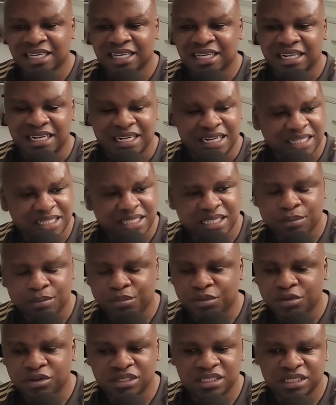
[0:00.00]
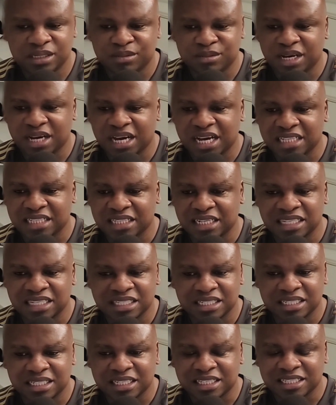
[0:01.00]
Let's support him, guys.
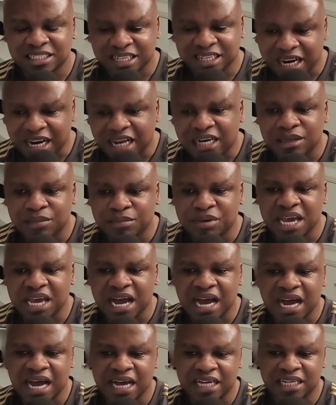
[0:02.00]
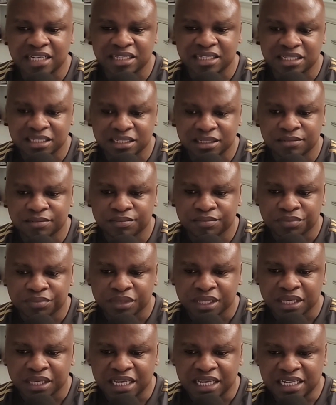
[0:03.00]
Let's rally behind.
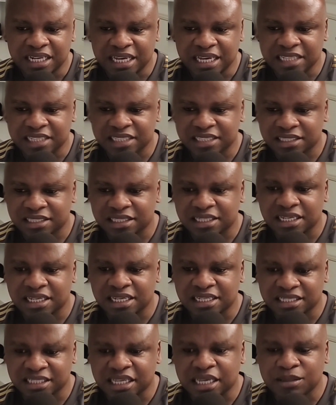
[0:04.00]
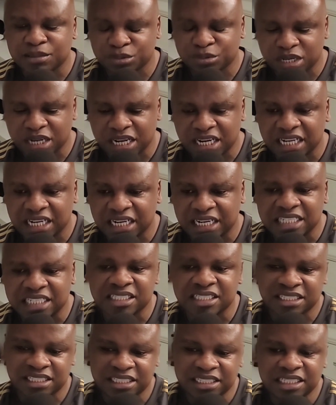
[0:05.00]
And as Cape United,
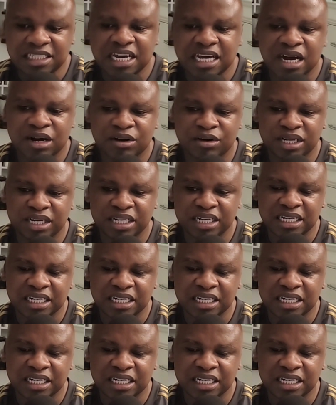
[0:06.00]
let's sit down and